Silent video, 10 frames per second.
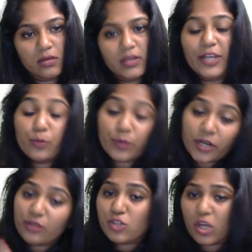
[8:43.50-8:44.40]
Right to
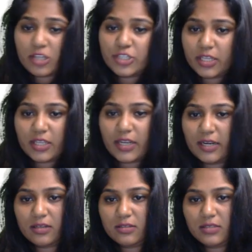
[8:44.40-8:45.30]
produce or
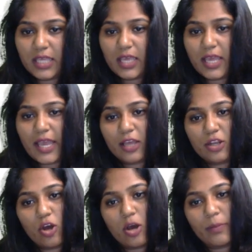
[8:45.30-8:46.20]
generate the
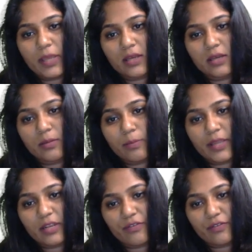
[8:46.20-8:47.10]
economic
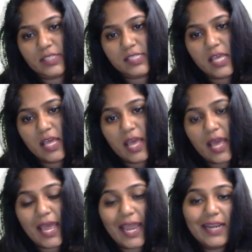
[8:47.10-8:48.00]
benefits,
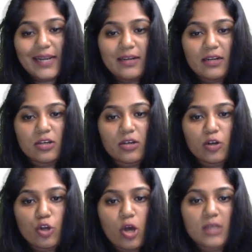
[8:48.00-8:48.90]
and
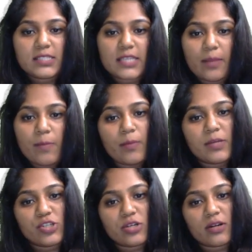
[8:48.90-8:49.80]
cost can be
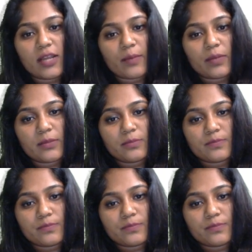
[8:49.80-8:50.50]
measured reliably.